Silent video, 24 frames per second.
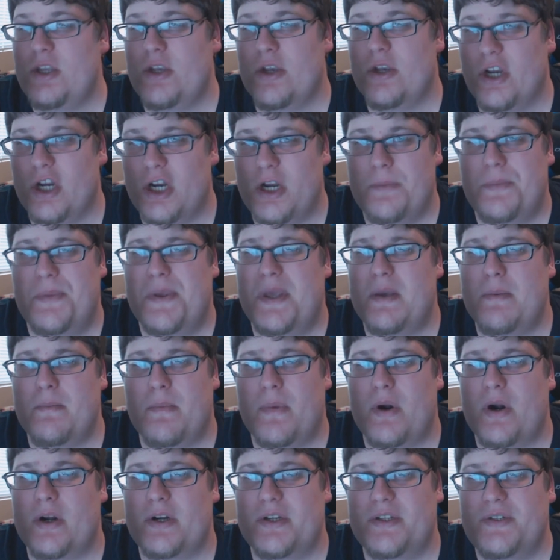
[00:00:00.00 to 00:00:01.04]
you're going to be
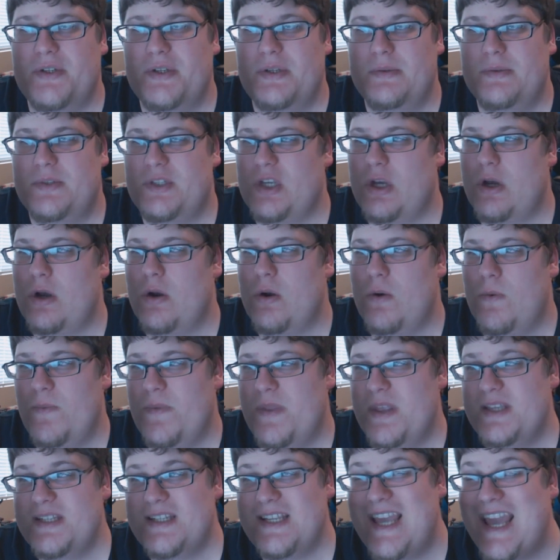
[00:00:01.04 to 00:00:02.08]
immersed. So,
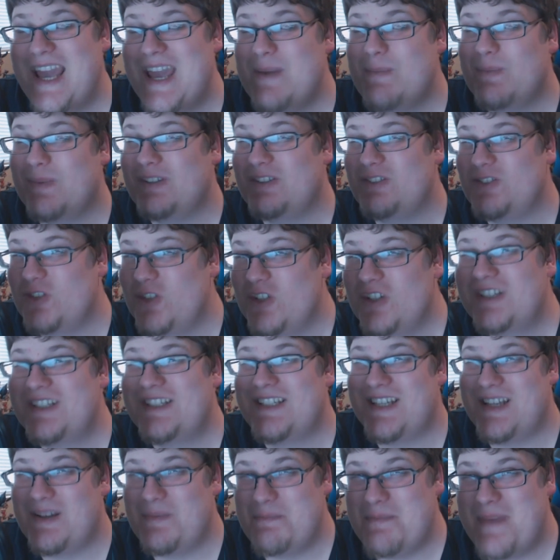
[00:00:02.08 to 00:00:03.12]
this game
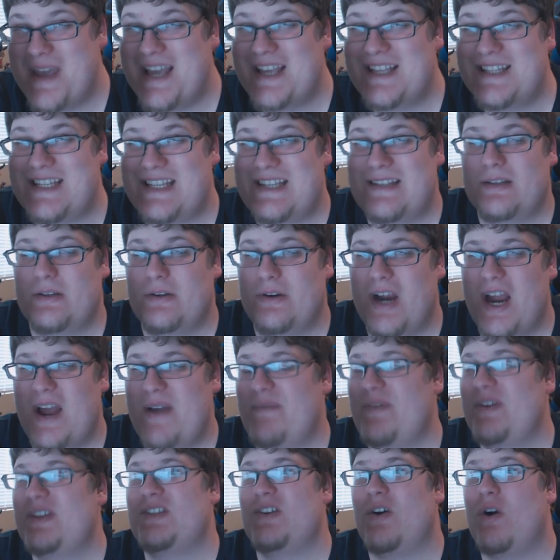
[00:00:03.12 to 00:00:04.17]
looks amazing. The
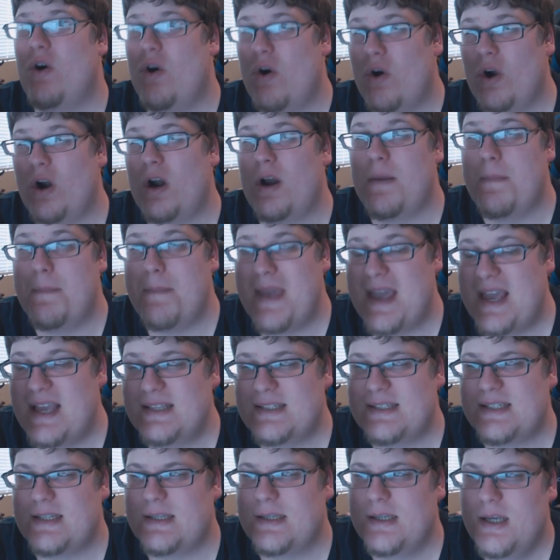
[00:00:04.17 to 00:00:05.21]
graphics are
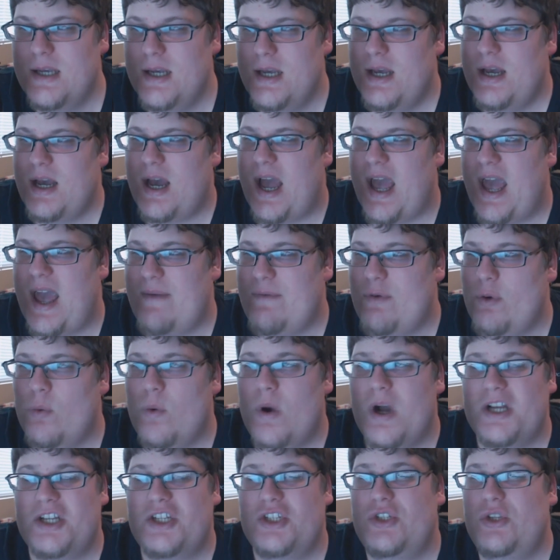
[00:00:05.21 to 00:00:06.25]
amazing. I haven't
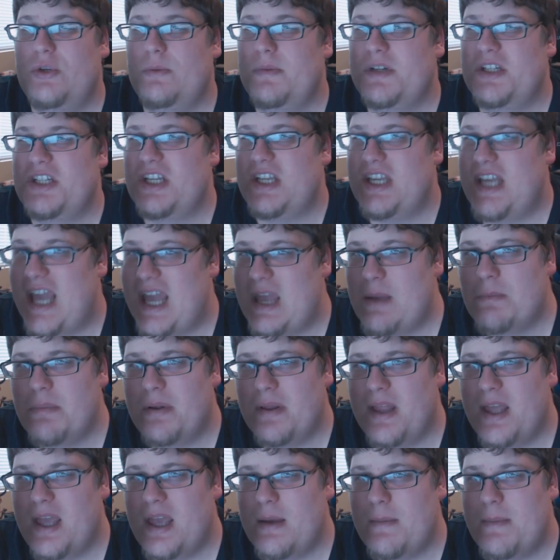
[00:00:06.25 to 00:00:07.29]
watched too much
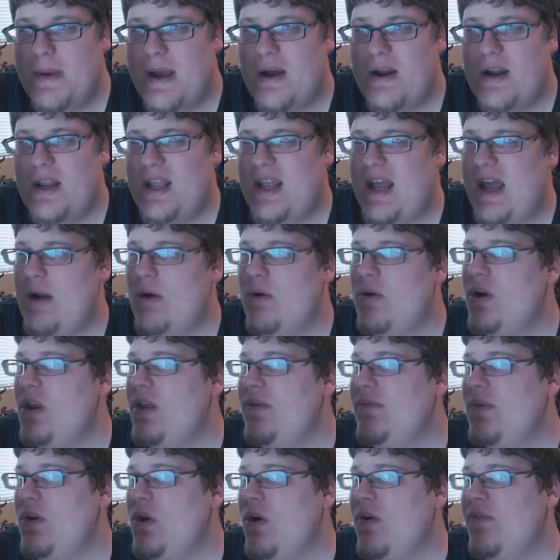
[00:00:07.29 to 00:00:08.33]
gameplay about it. I don't
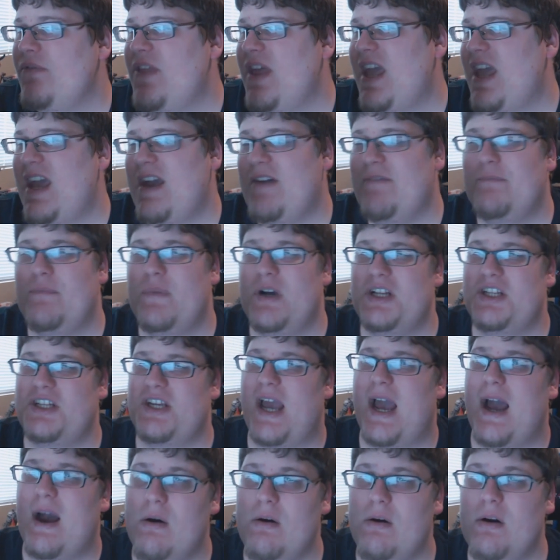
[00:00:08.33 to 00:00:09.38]
even know if they have much
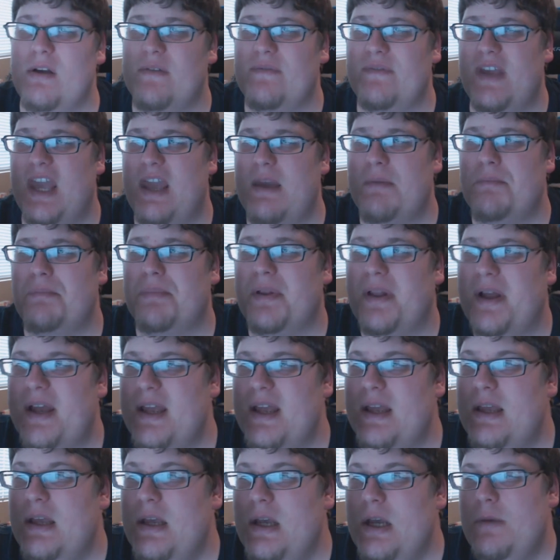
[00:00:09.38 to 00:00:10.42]
out of
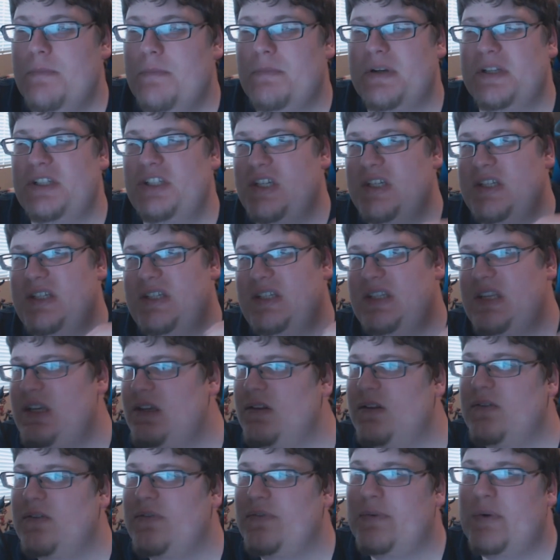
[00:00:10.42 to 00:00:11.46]
gameplay, but just
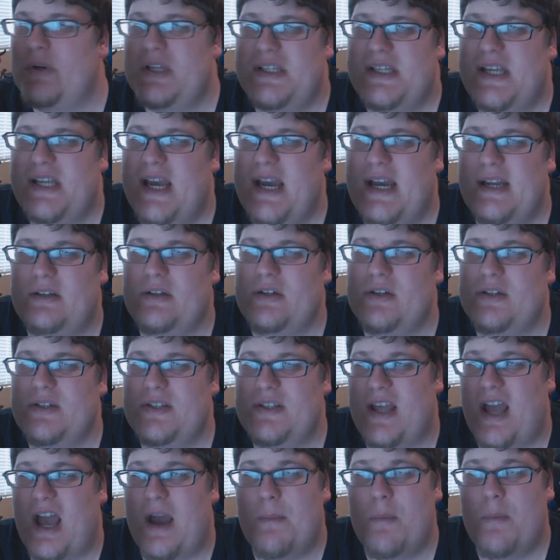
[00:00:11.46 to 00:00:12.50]
seeing the voice
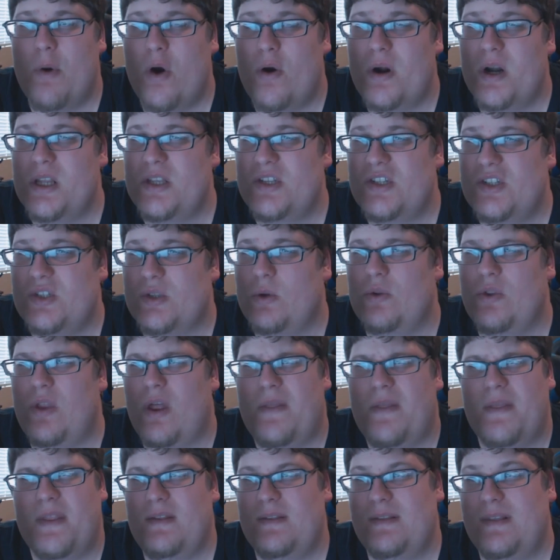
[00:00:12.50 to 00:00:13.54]
actors, I'm already sold
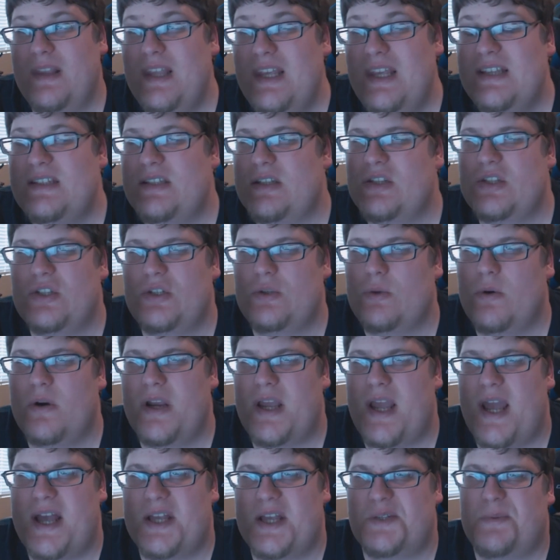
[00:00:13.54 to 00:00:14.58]
on at least the
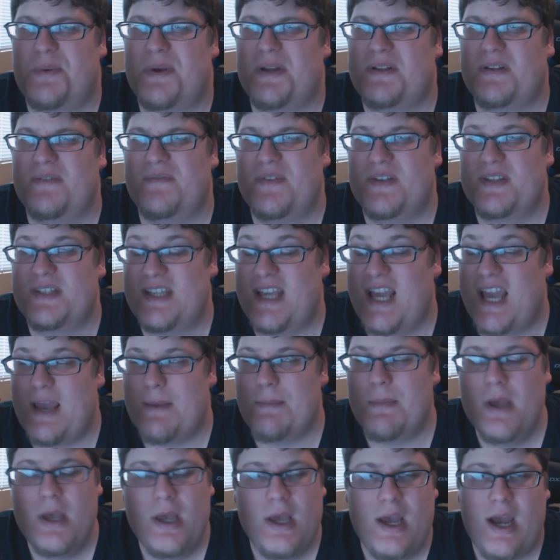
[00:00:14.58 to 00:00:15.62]
story aspect of this
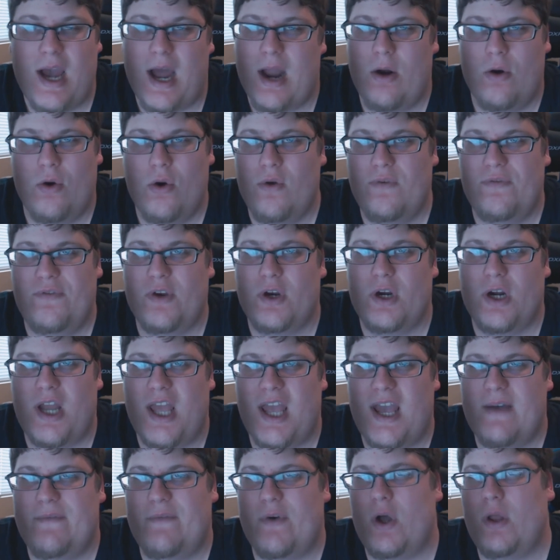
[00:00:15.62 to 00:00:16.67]
game. I don't know if they're going
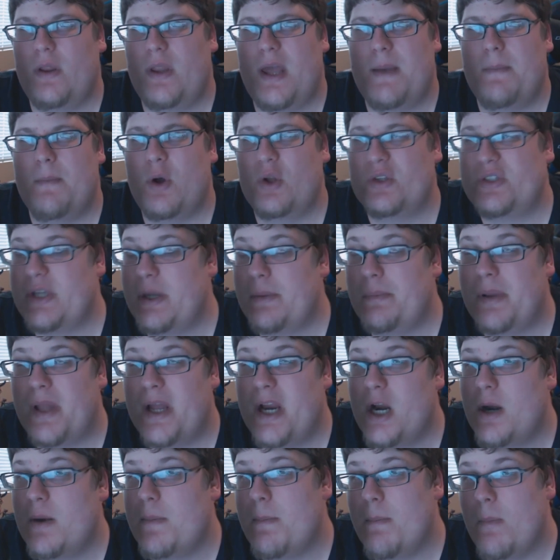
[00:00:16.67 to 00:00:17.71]
to have online
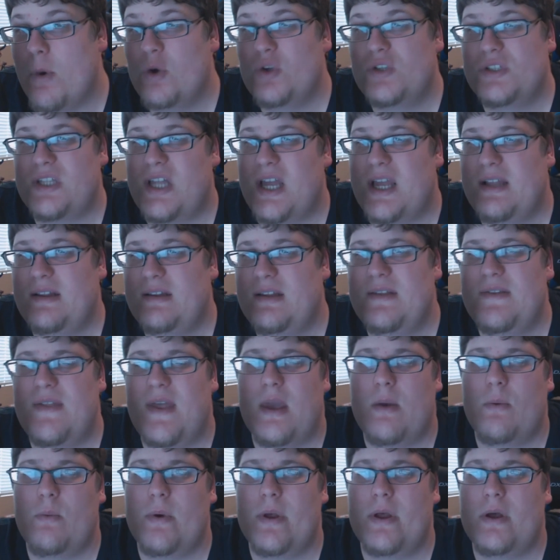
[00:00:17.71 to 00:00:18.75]
multiplayer. Most likely
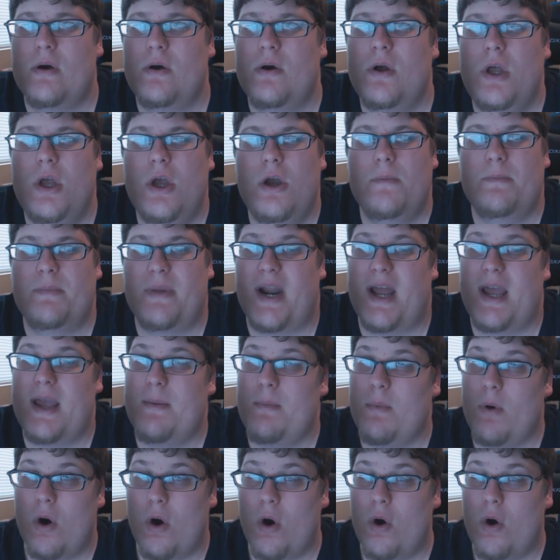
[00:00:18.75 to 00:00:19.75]
they will, but I am